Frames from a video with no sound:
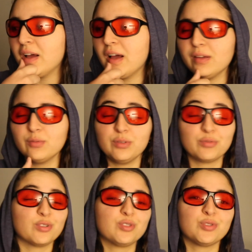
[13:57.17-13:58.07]
I will
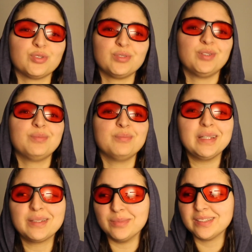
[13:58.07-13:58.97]
for sure
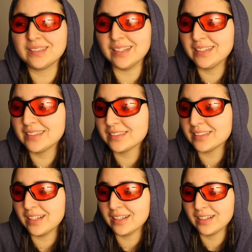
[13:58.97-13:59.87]
make mistakes.
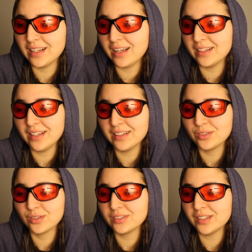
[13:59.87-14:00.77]
I
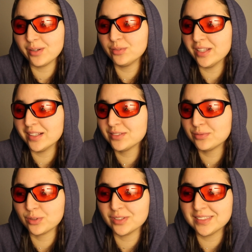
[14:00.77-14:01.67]
don't doubt that
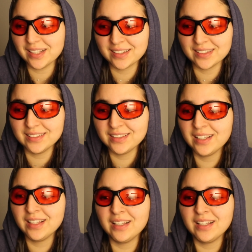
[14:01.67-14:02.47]
for a second.